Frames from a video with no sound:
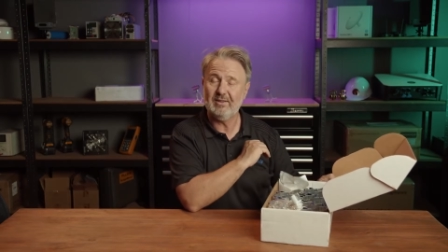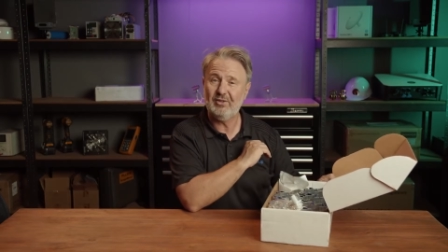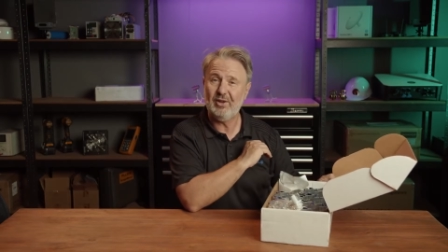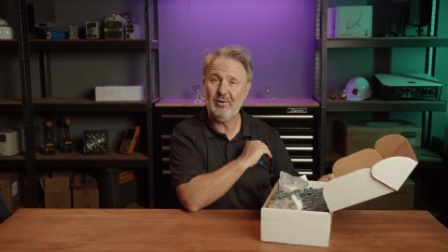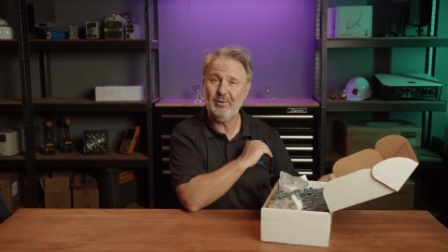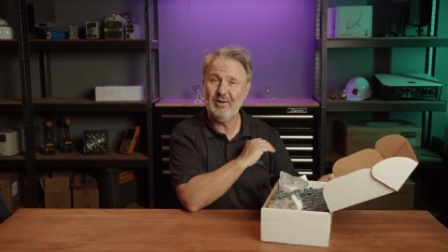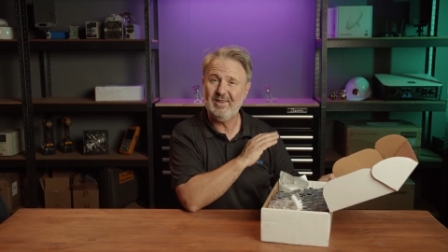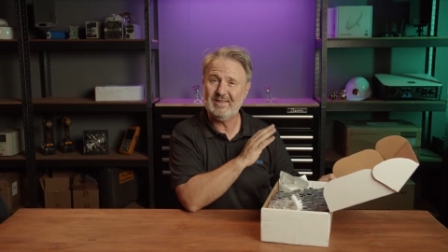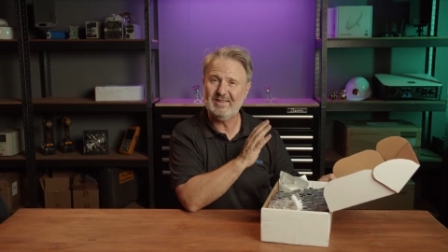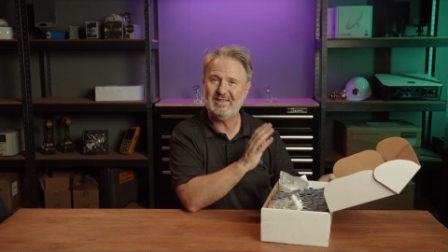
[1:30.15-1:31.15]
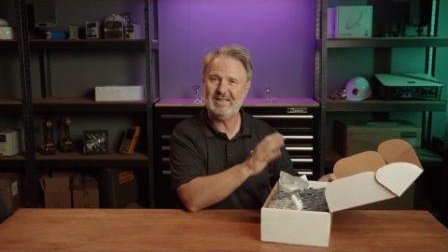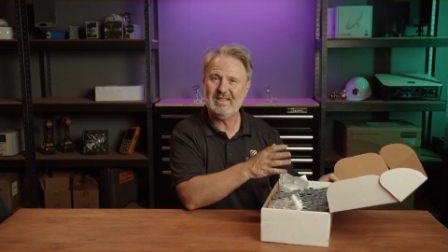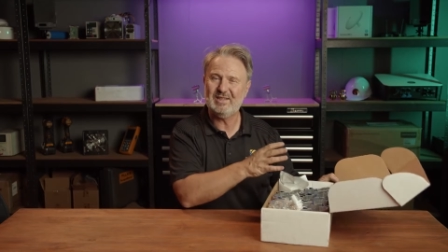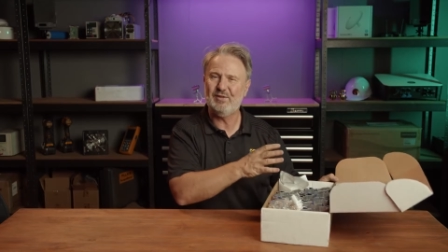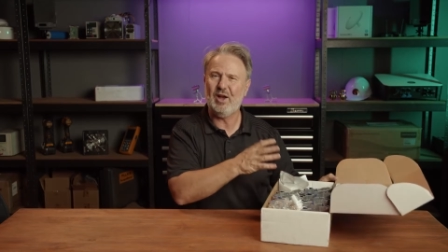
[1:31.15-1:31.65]
So there's a
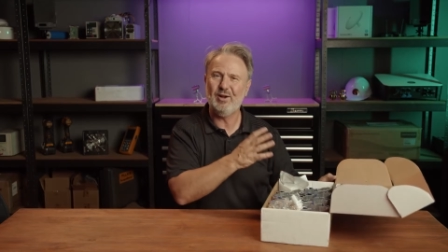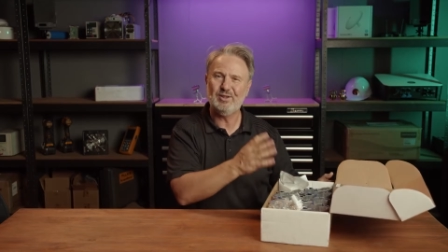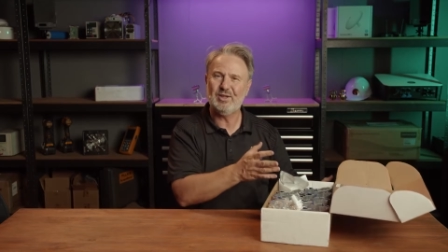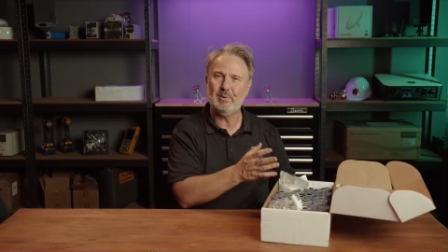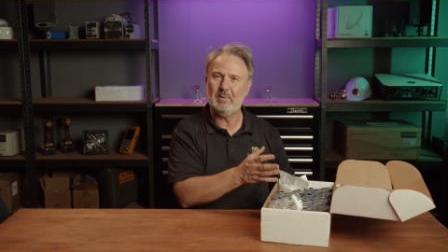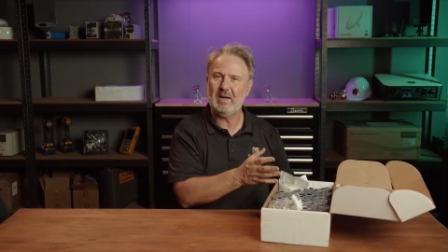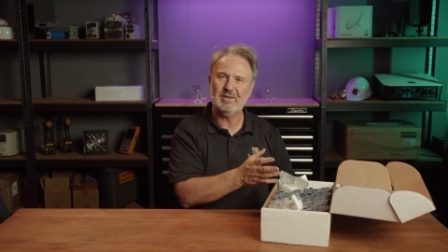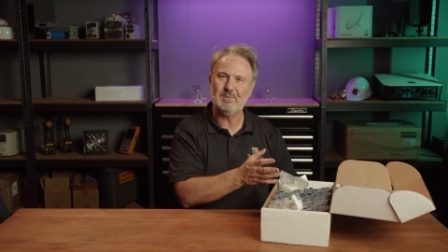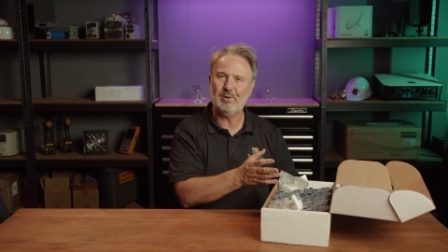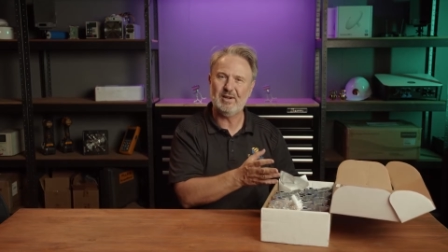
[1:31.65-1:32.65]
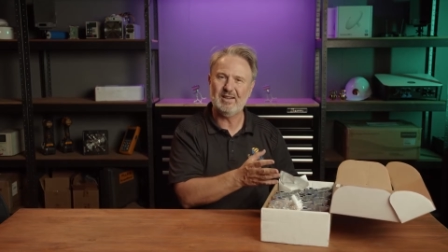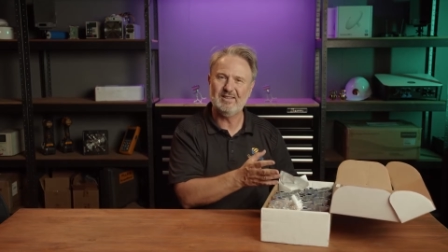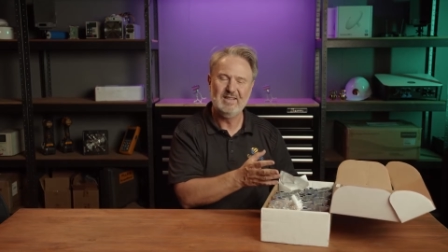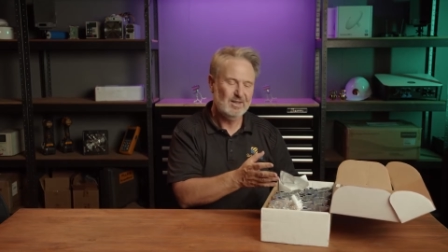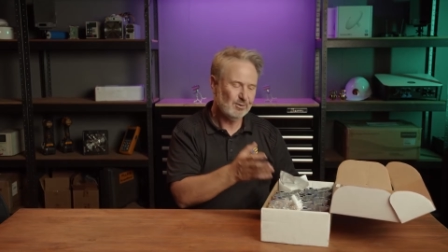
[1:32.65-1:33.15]
sense of ownership about this
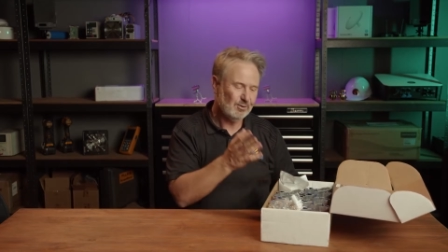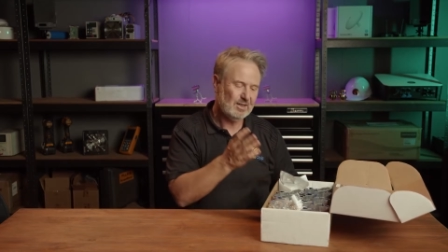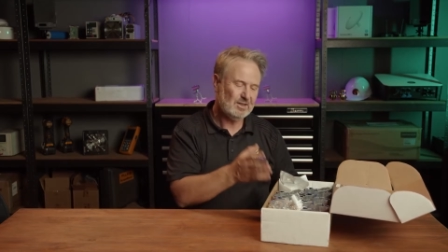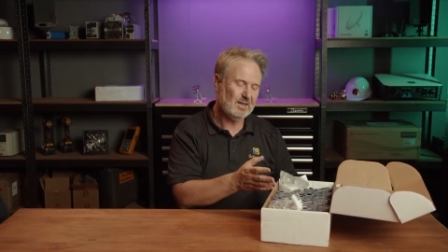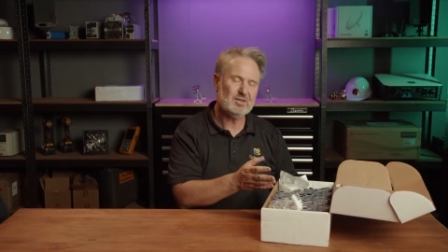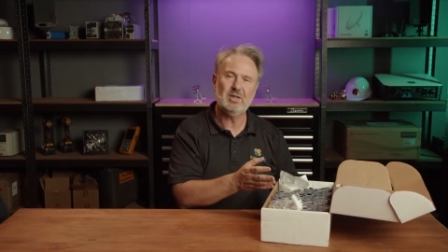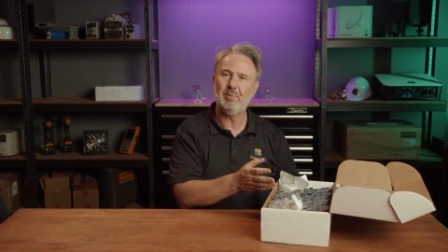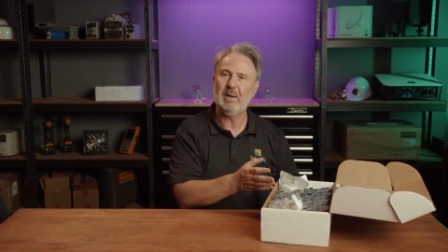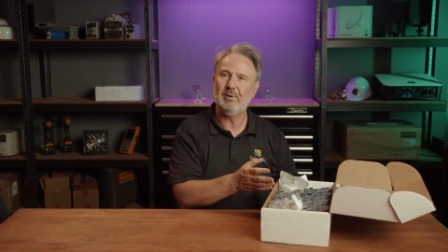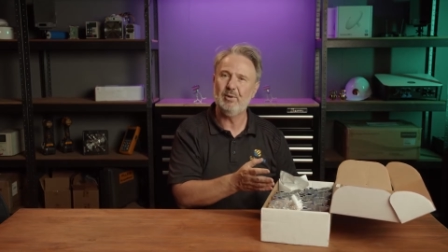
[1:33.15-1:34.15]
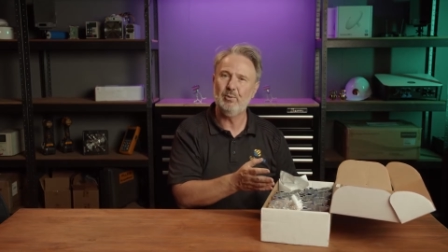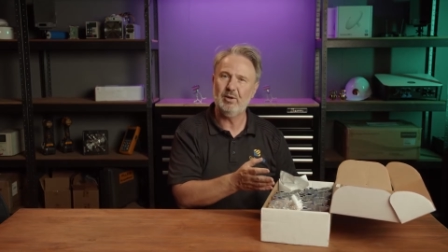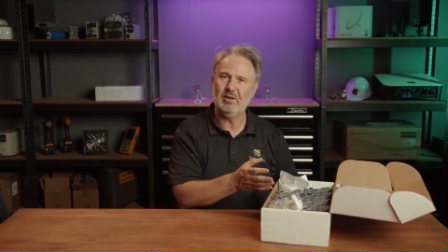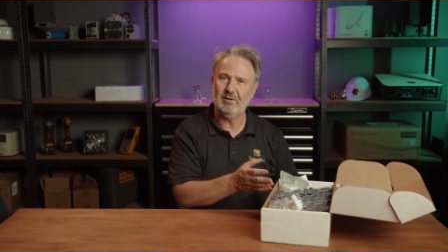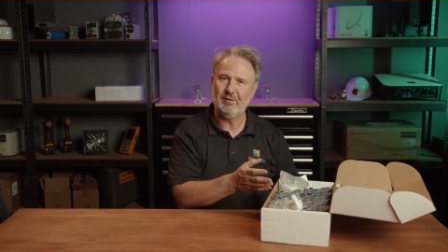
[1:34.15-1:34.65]
product, right down to the people who
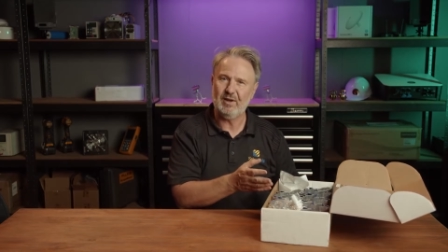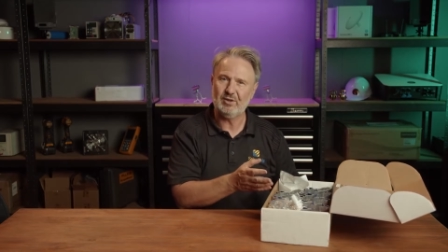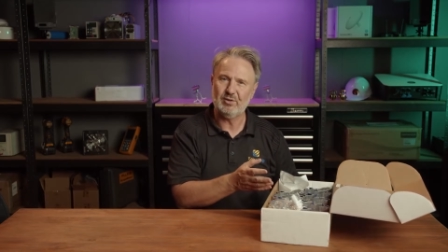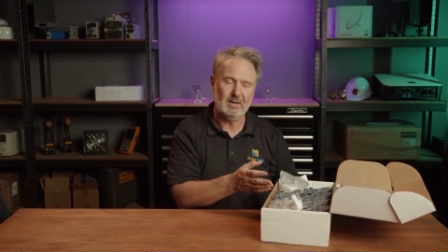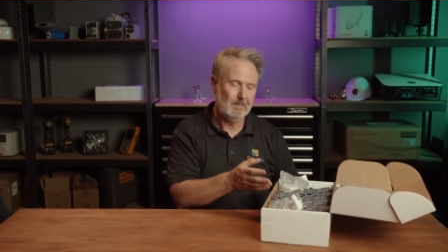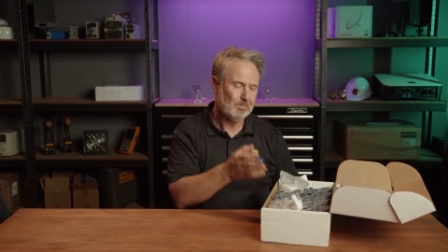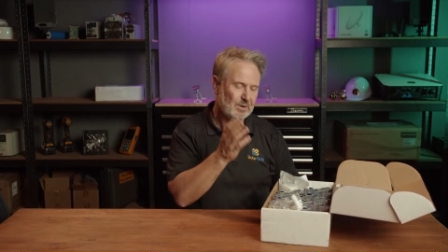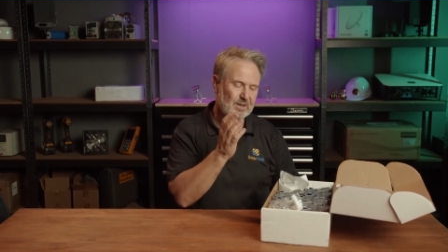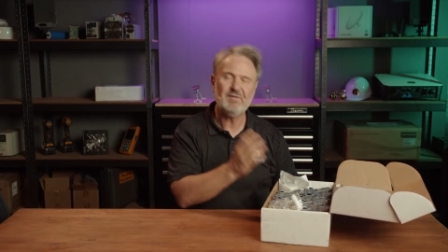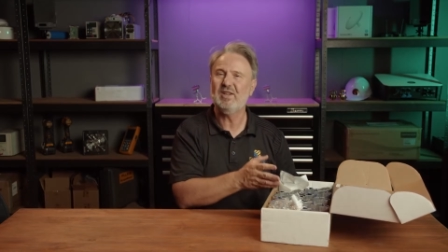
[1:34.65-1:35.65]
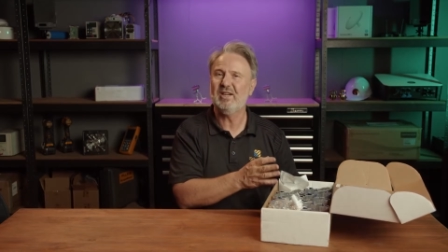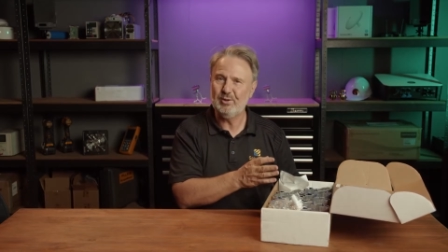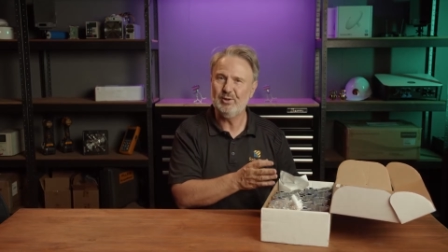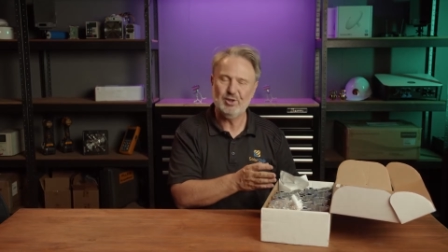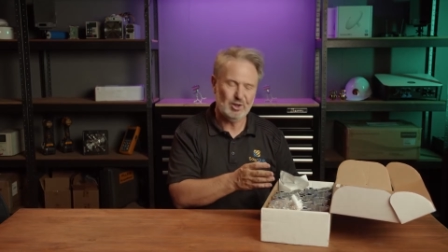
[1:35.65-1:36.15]
work in the factory, that they've done a
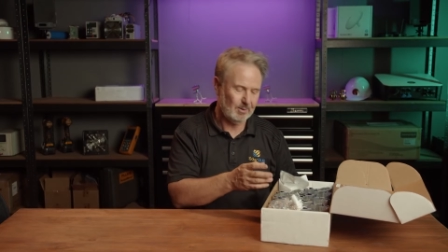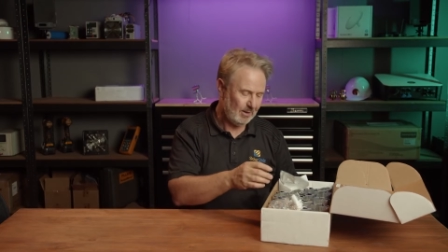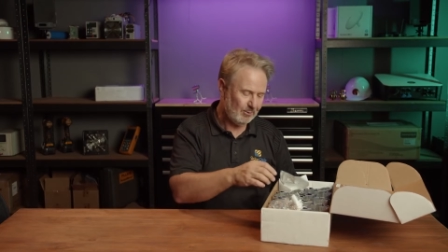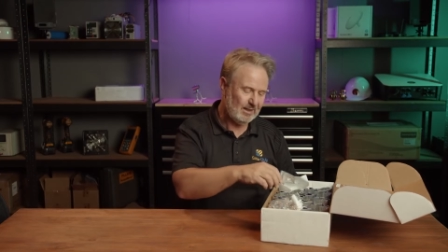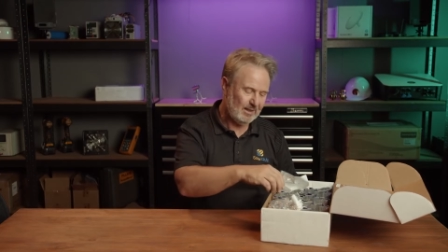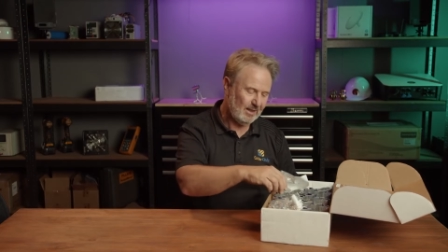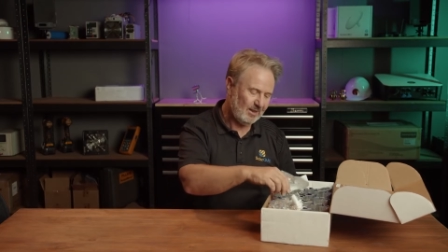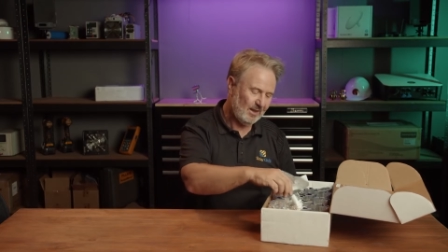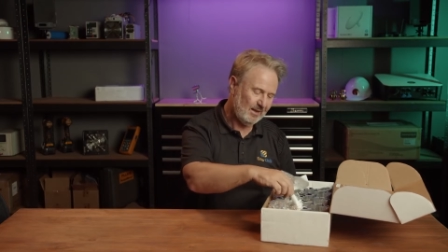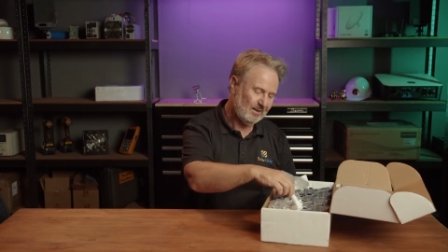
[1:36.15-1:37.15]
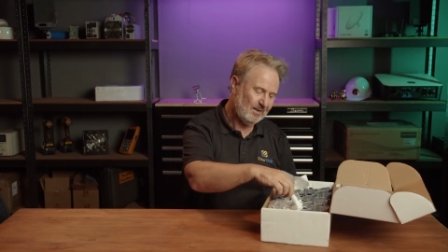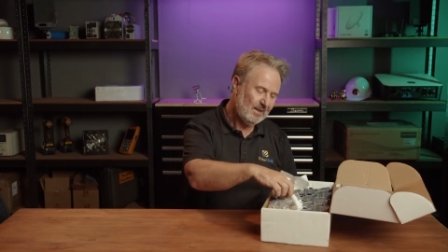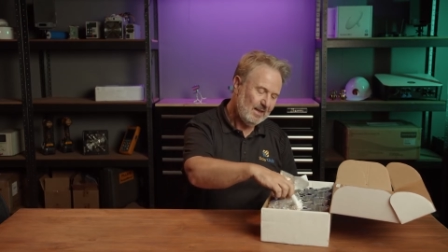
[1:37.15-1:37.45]
good job. I really like that.